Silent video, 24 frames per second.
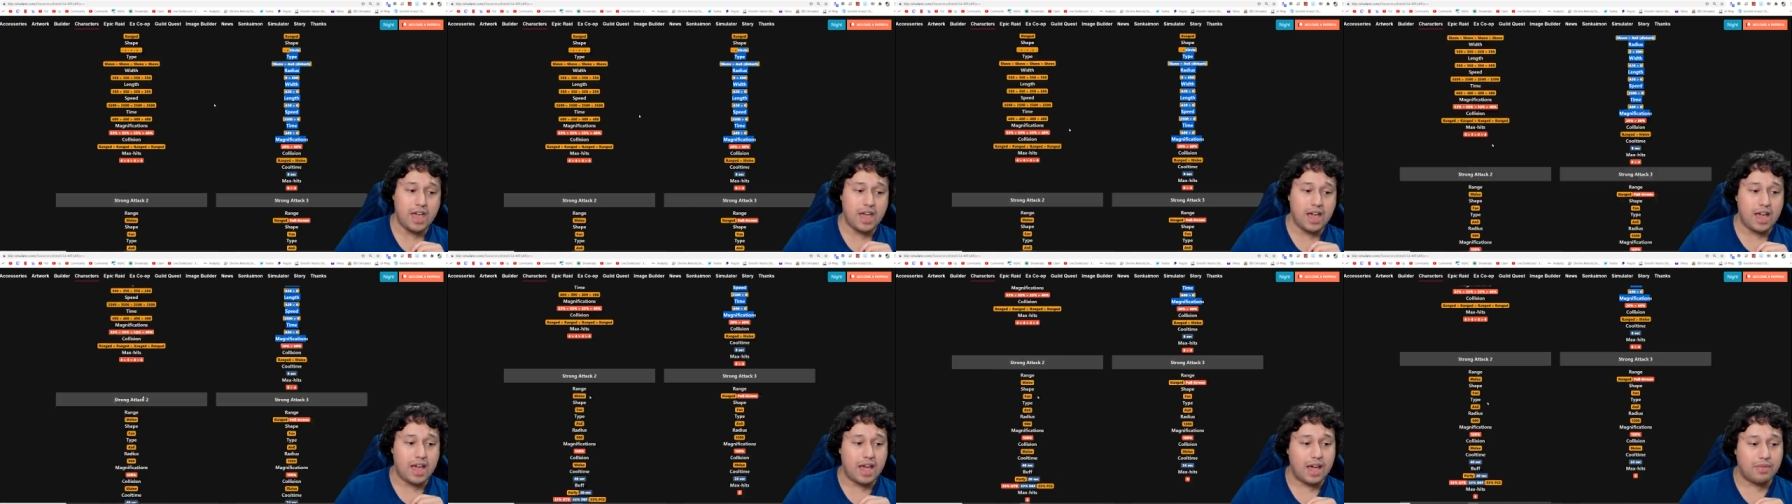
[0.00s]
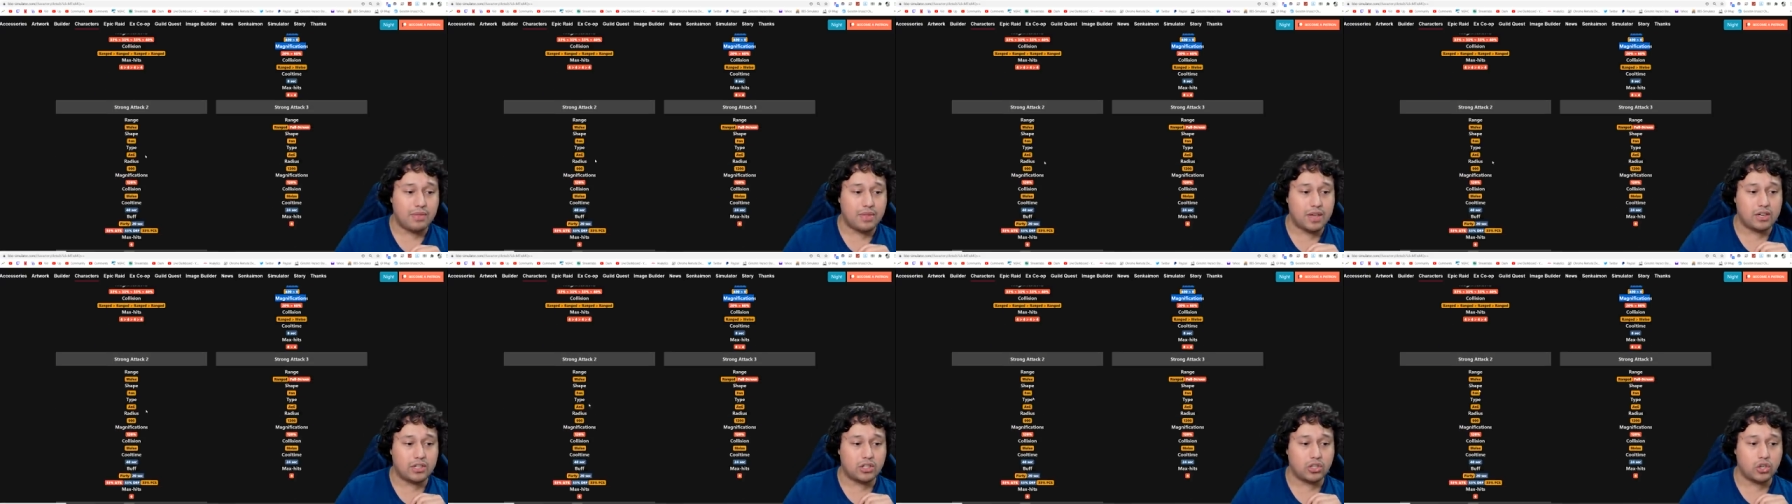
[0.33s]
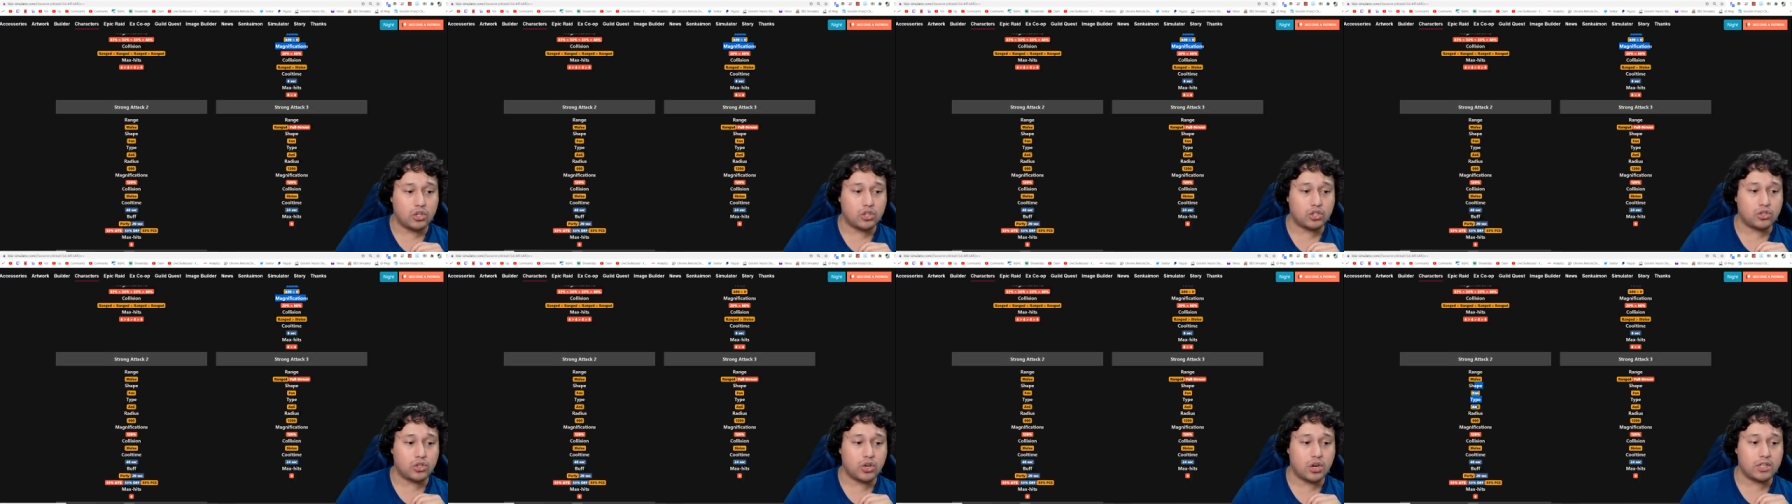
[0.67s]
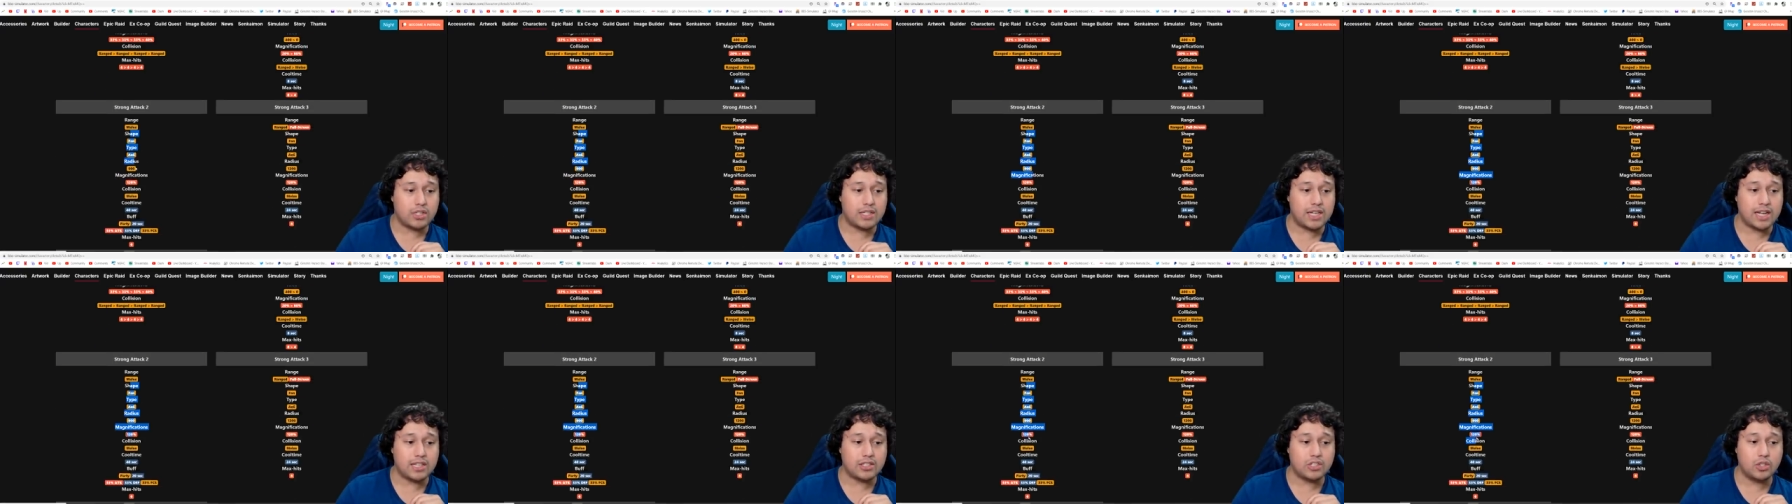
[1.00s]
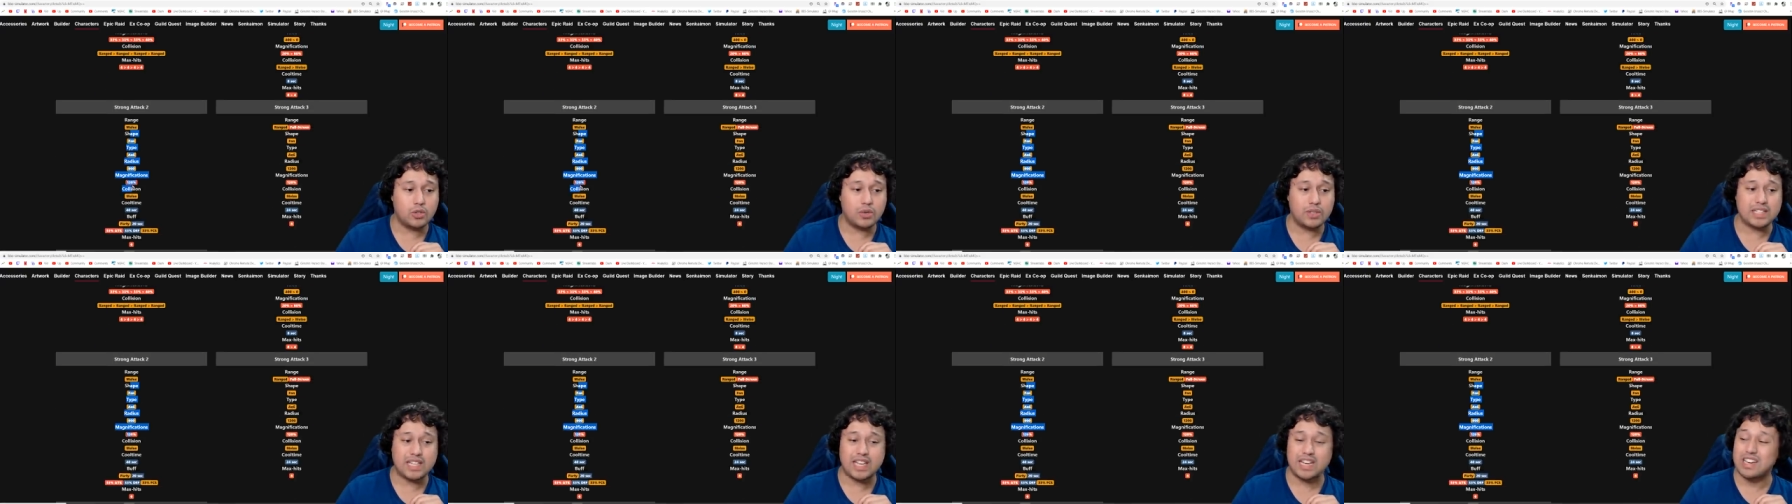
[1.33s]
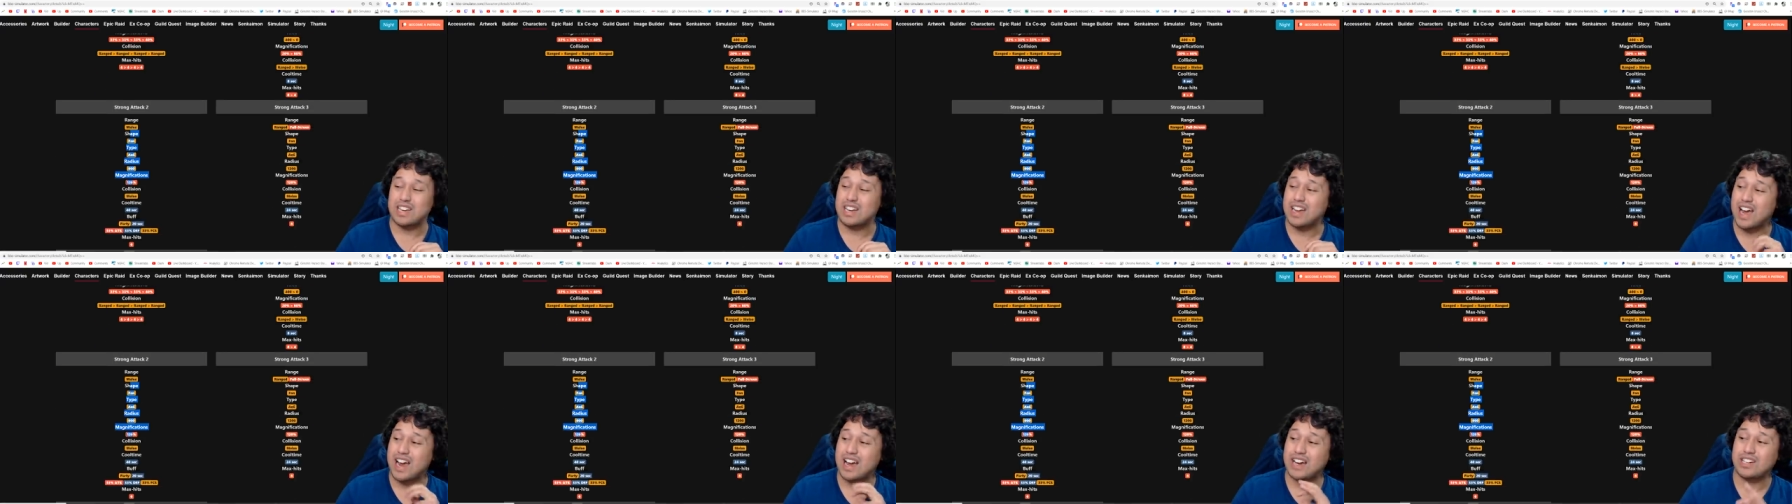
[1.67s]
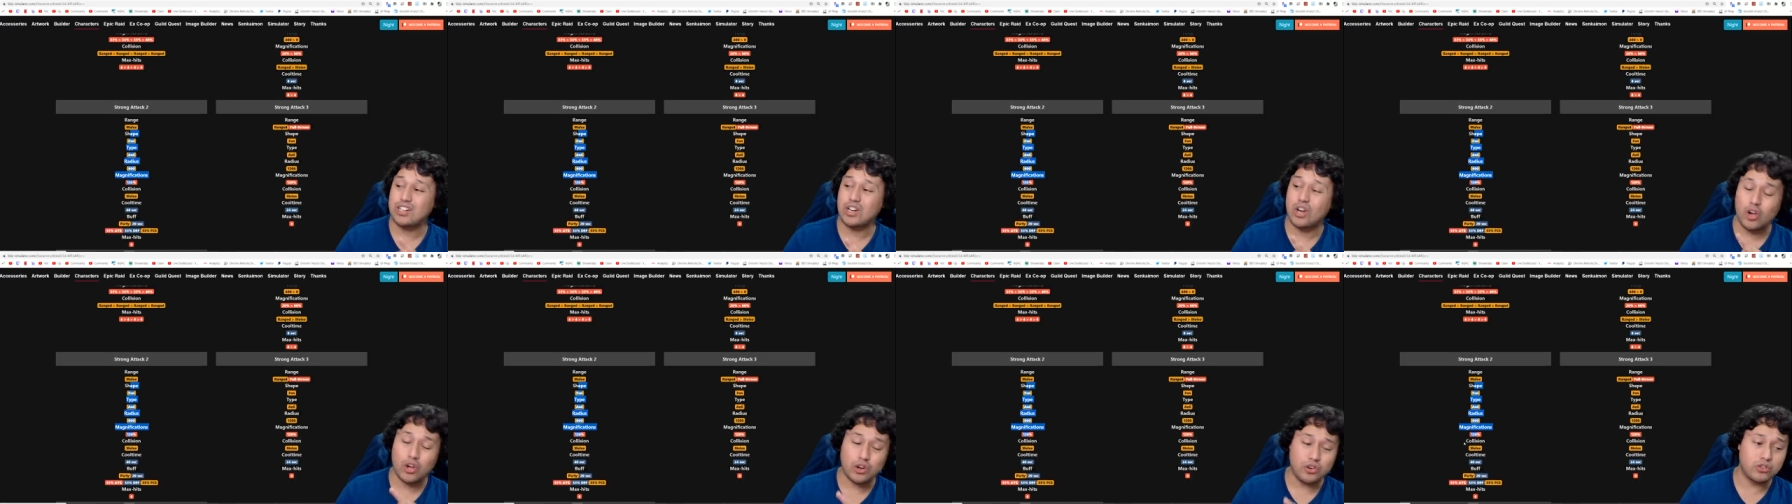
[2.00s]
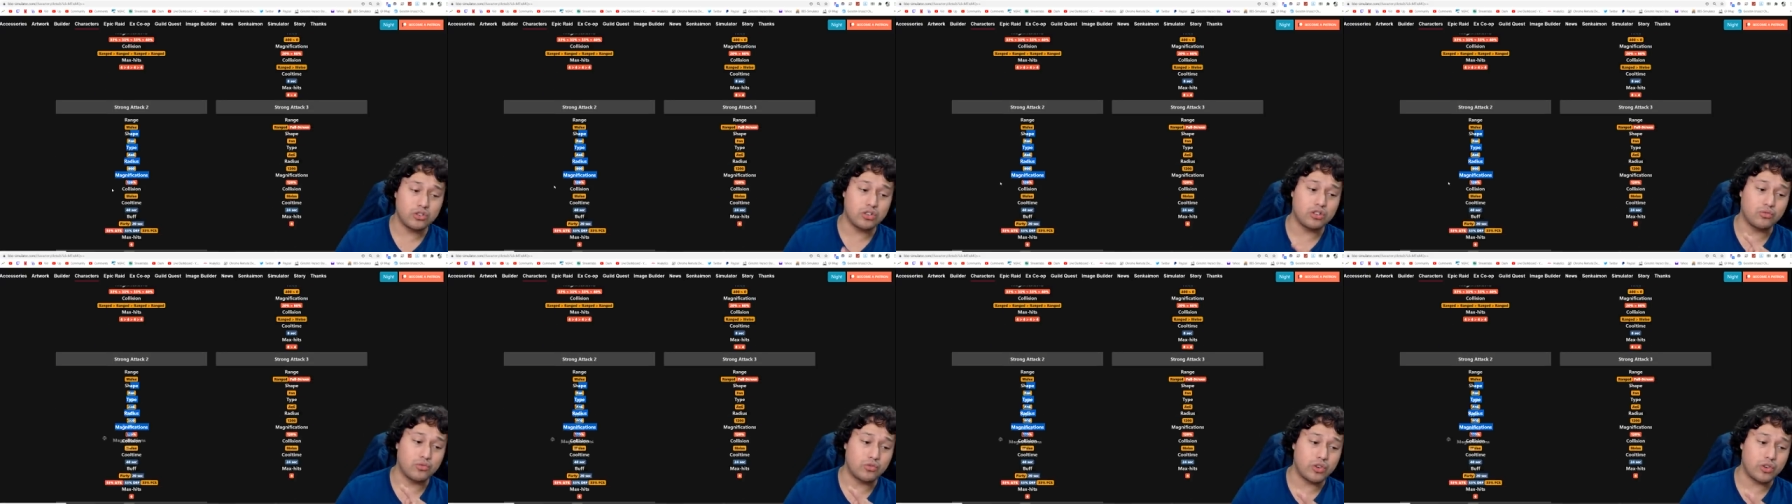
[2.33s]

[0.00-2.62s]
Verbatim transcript: and then her strong attack 2 is a 900